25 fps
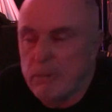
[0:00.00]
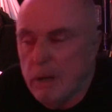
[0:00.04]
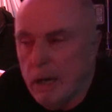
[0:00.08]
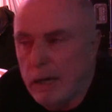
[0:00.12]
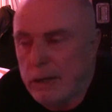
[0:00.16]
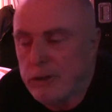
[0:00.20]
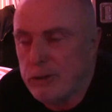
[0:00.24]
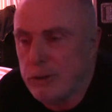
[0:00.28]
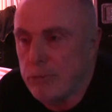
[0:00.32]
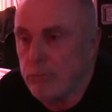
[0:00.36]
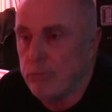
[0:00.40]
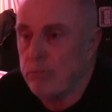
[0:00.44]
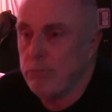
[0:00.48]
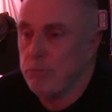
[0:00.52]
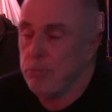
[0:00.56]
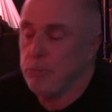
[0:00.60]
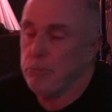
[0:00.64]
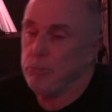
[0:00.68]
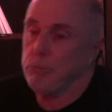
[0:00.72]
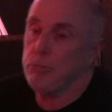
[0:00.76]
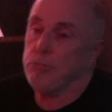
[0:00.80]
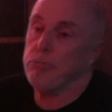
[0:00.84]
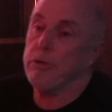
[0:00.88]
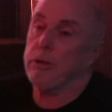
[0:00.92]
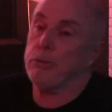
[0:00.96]
had some
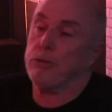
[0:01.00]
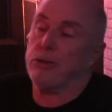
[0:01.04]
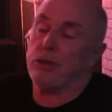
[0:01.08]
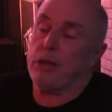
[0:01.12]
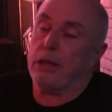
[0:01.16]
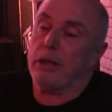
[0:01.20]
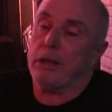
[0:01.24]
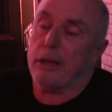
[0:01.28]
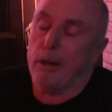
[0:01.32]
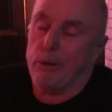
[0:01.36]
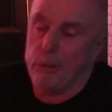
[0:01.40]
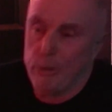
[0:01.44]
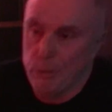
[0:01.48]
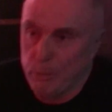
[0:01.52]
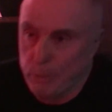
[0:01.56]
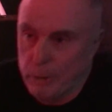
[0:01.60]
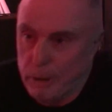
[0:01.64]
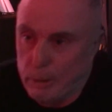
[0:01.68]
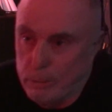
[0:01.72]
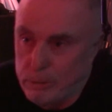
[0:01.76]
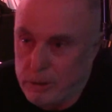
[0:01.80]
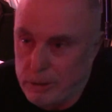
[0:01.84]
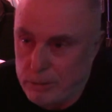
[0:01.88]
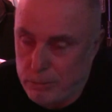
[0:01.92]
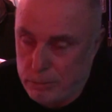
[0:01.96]
real shit going on
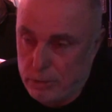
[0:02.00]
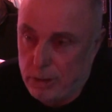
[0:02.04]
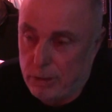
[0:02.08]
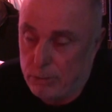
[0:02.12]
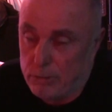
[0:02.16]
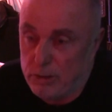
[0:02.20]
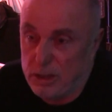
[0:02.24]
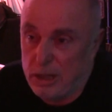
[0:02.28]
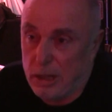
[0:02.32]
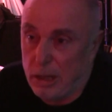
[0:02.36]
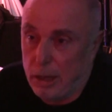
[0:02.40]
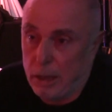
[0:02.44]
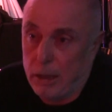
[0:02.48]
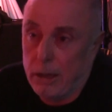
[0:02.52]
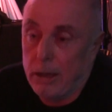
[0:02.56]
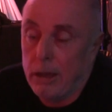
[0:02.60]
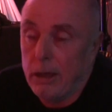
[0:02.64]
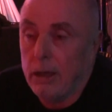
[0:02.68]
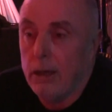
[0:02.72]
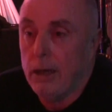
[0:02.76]
when I was young,